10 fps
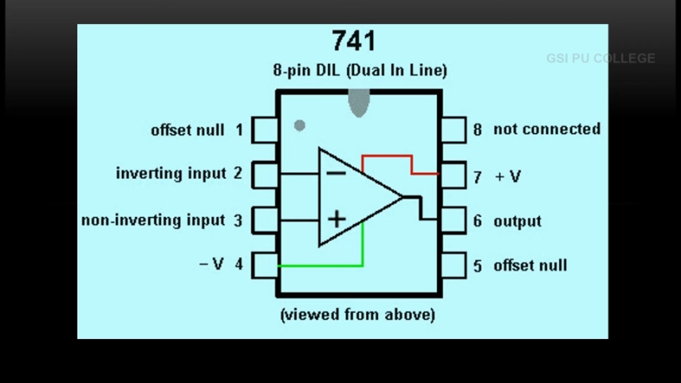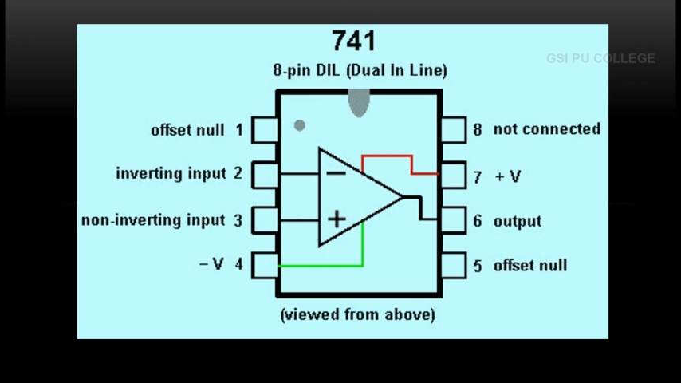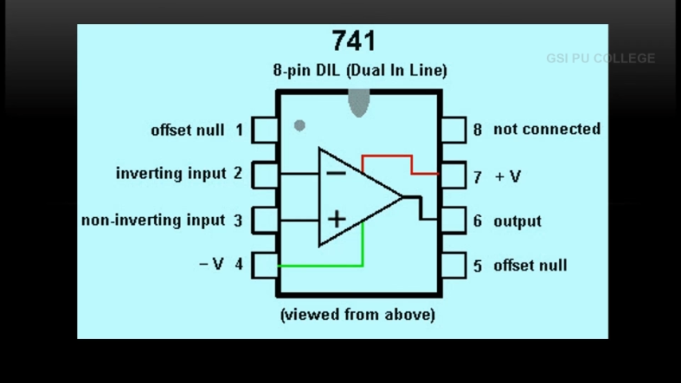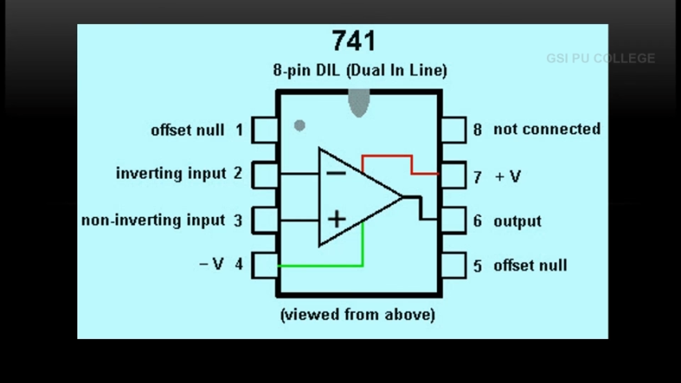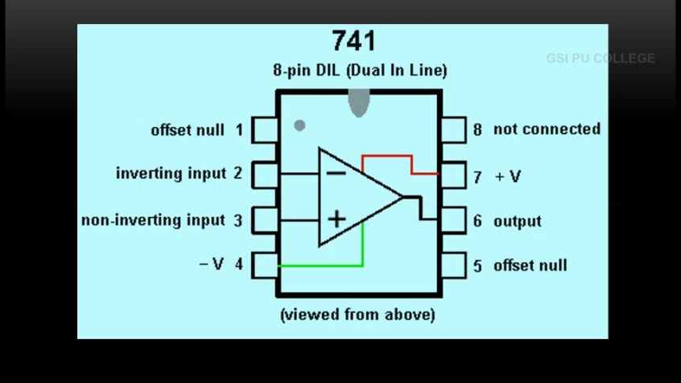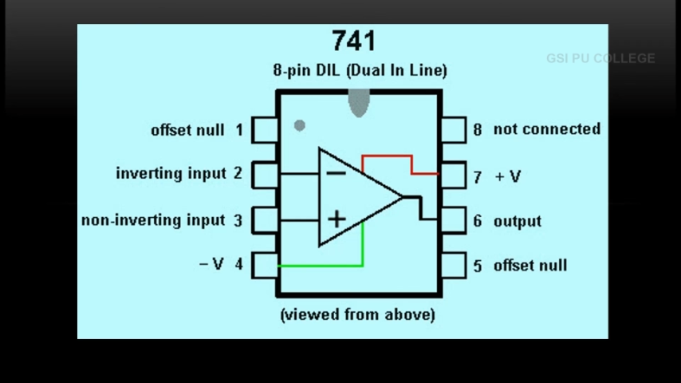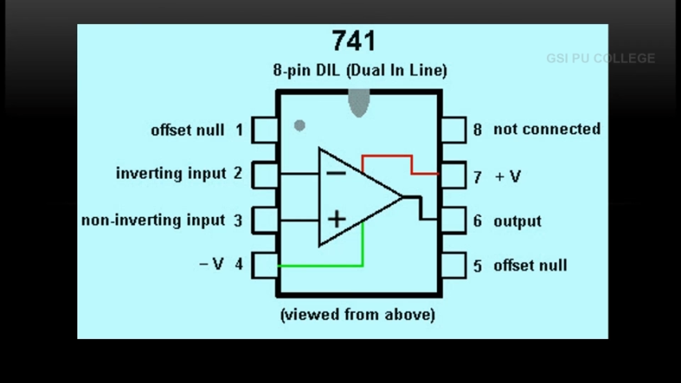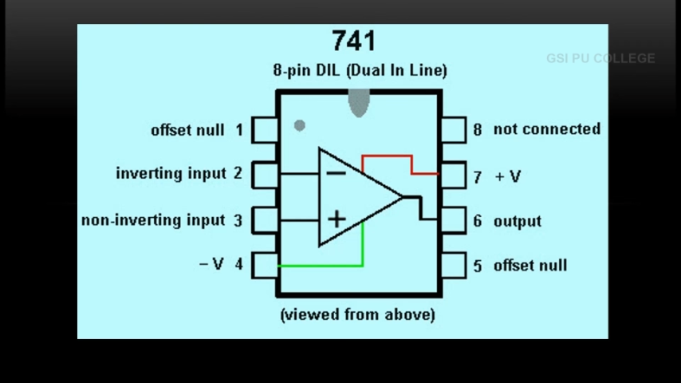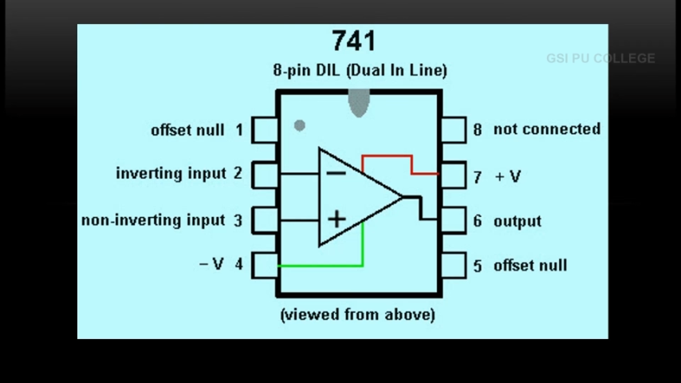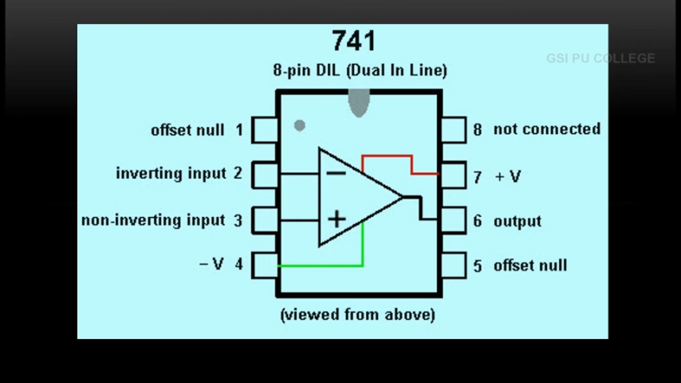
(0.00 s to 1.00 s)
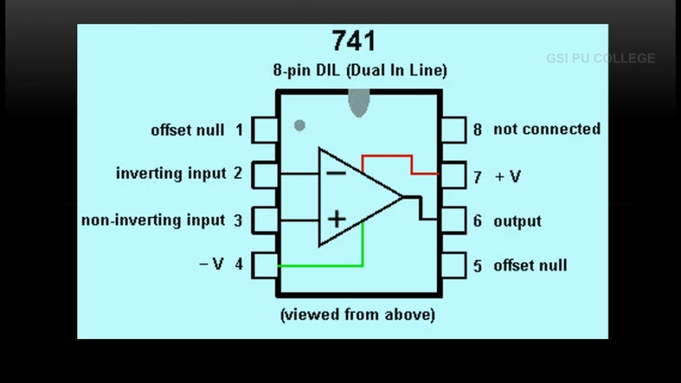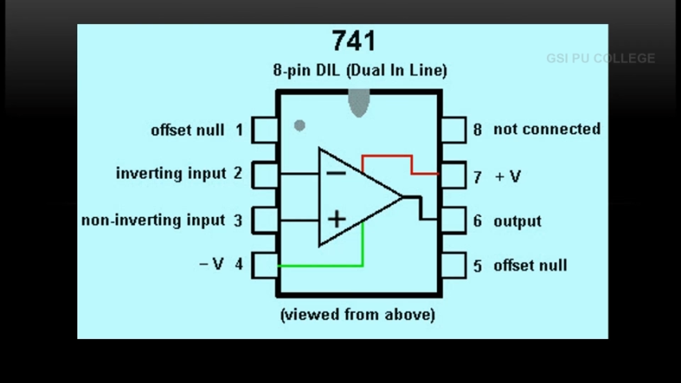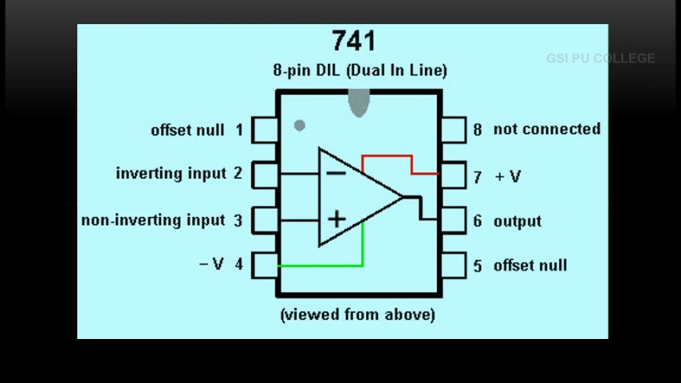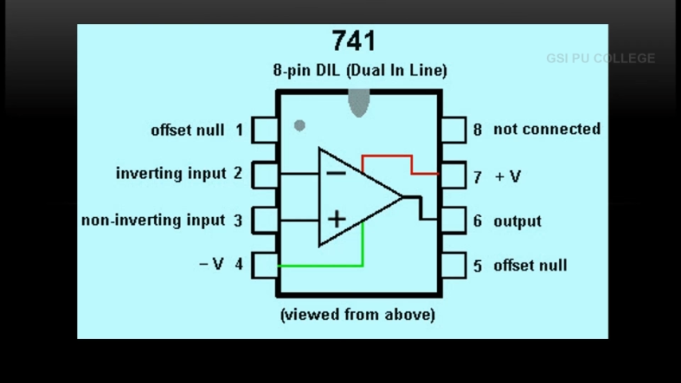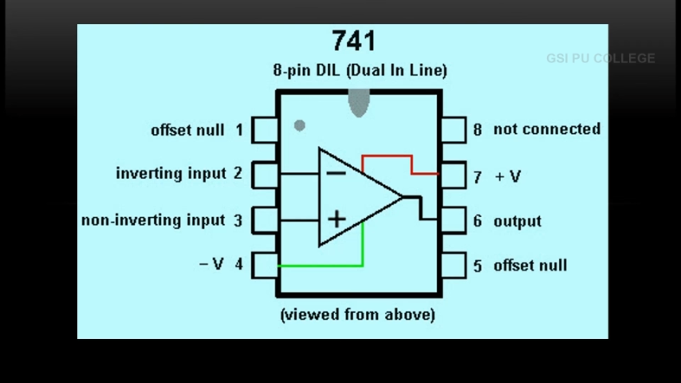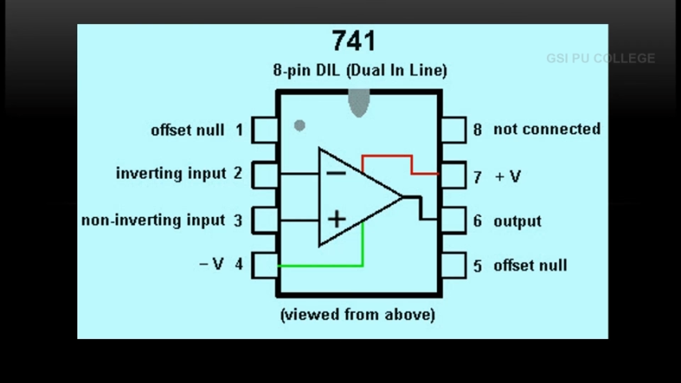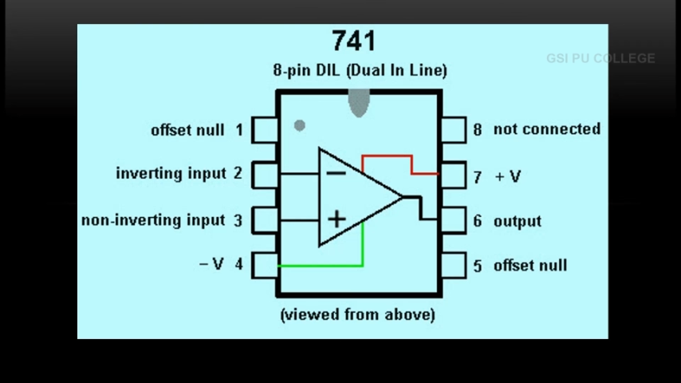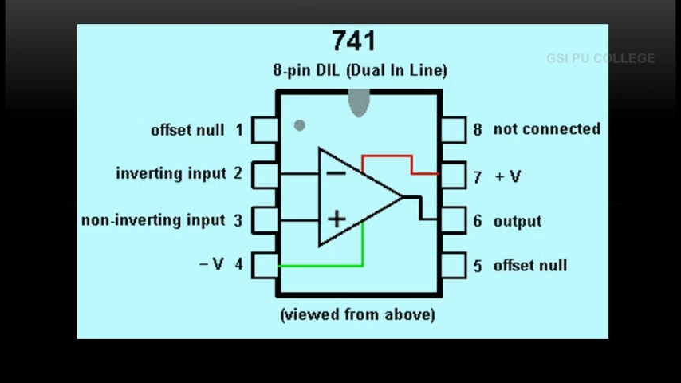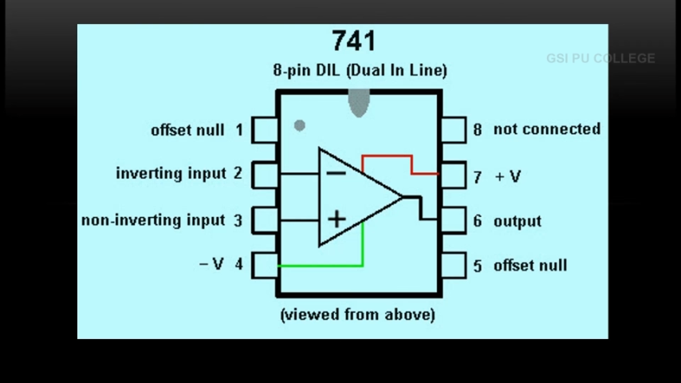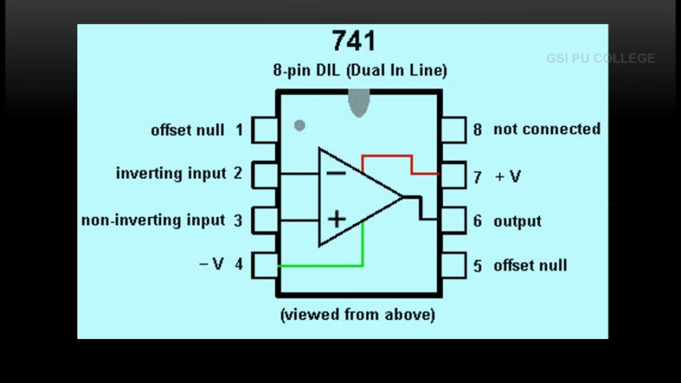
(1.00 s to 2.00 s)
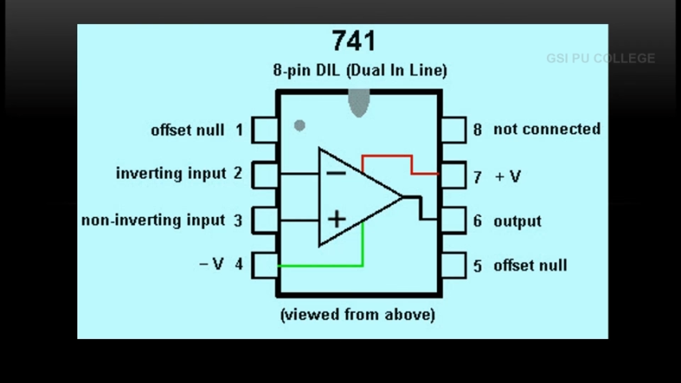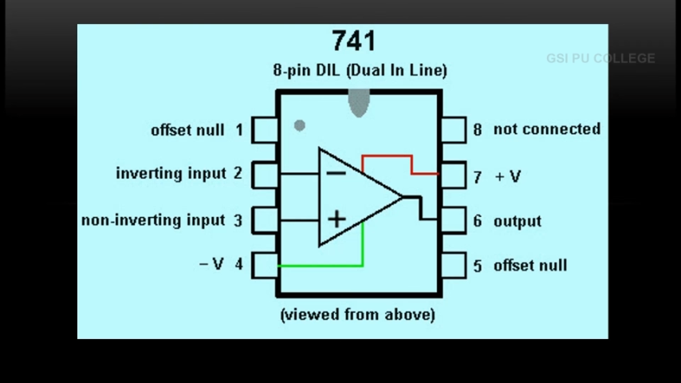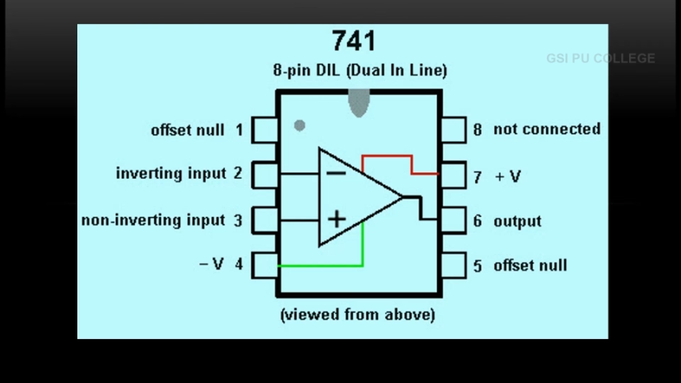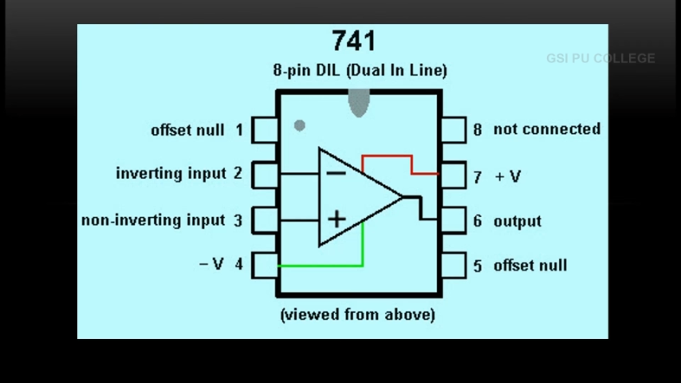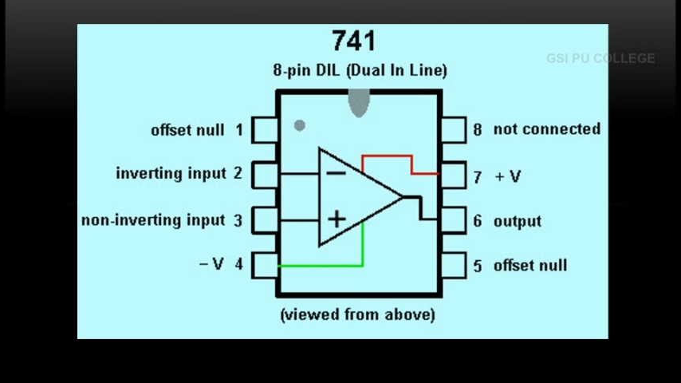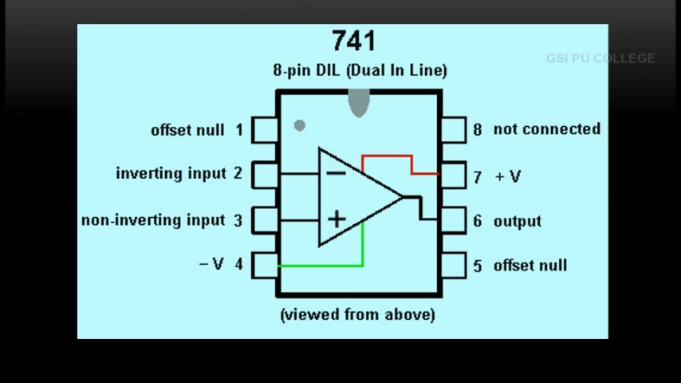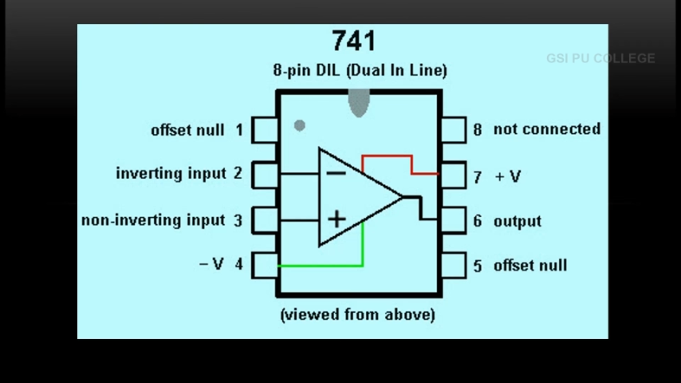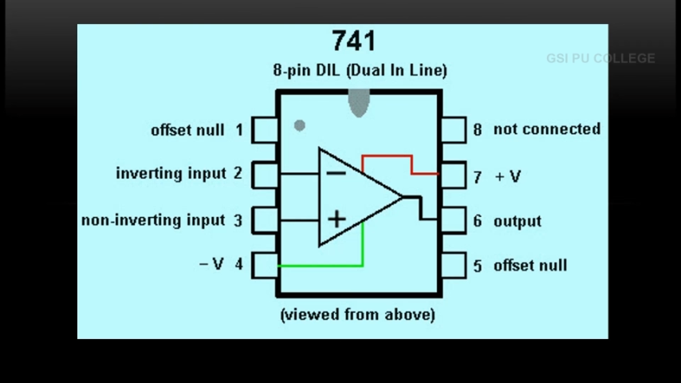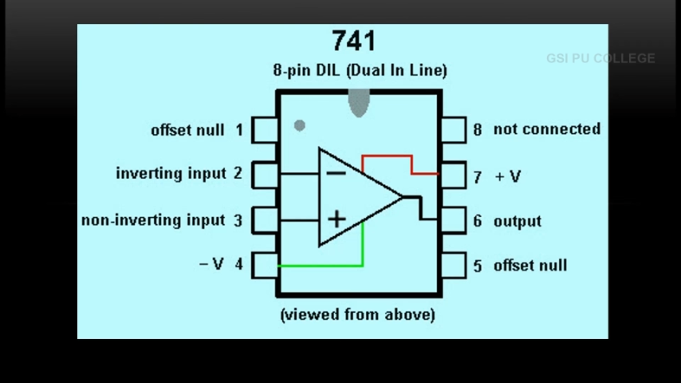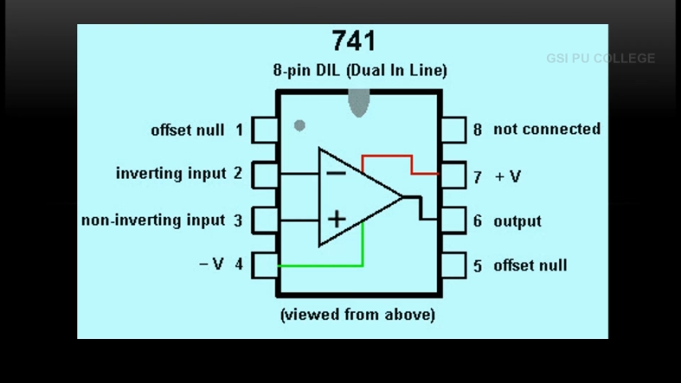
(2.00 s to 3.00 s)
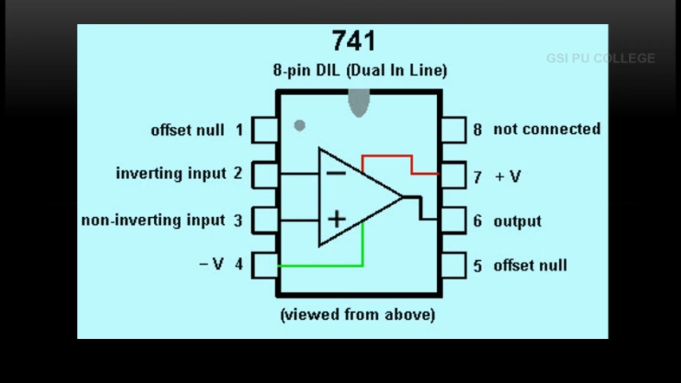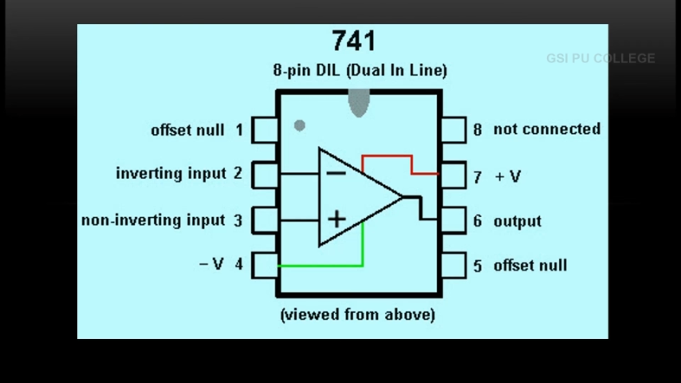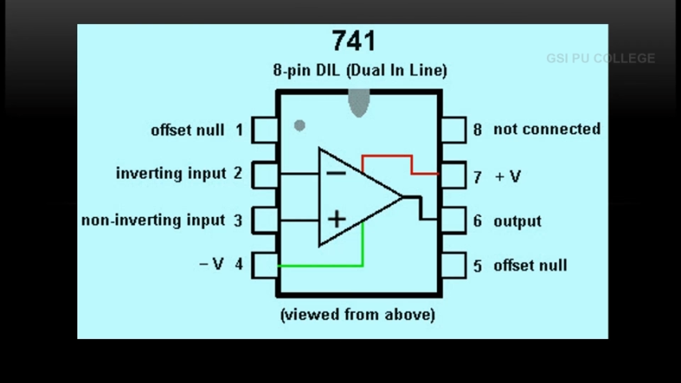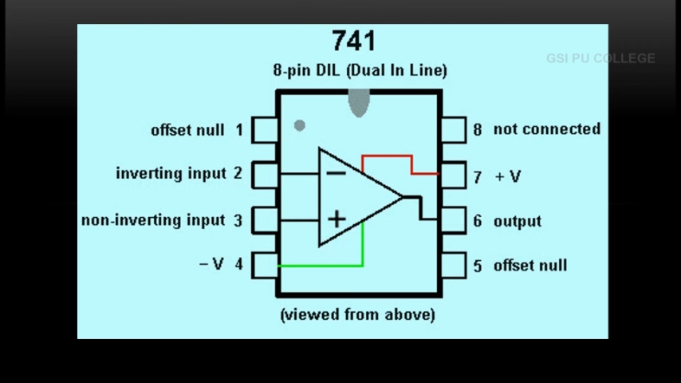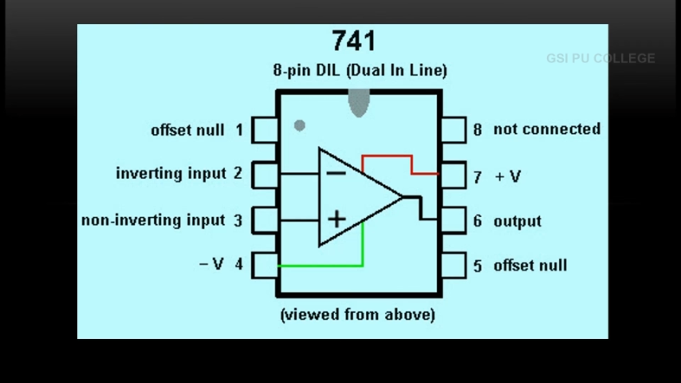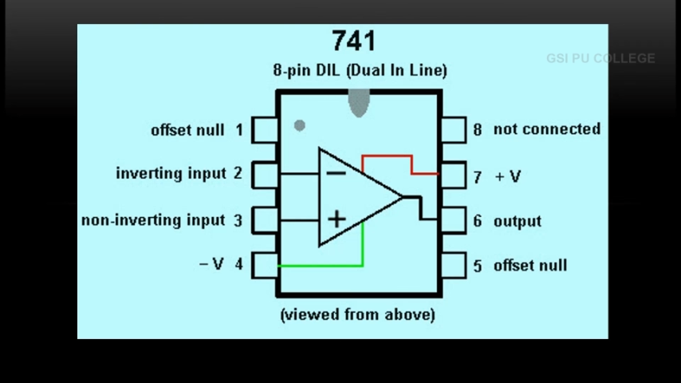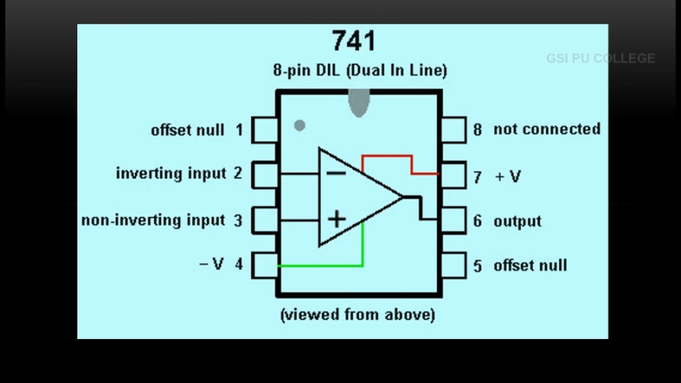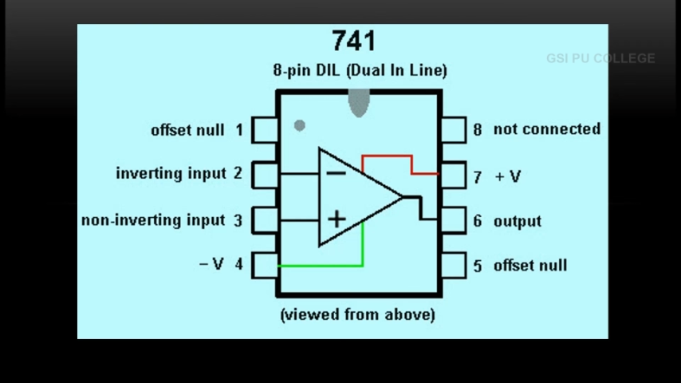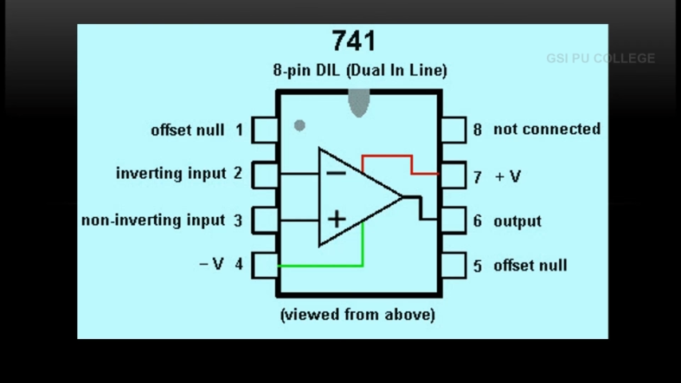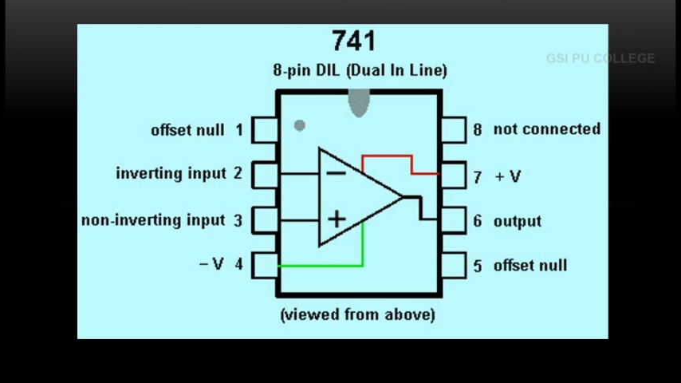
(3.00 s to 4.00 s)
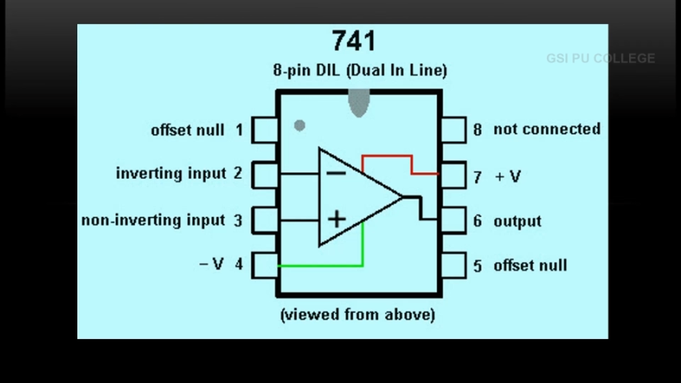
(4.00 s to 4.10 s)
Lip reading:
[unreadable: no face in view]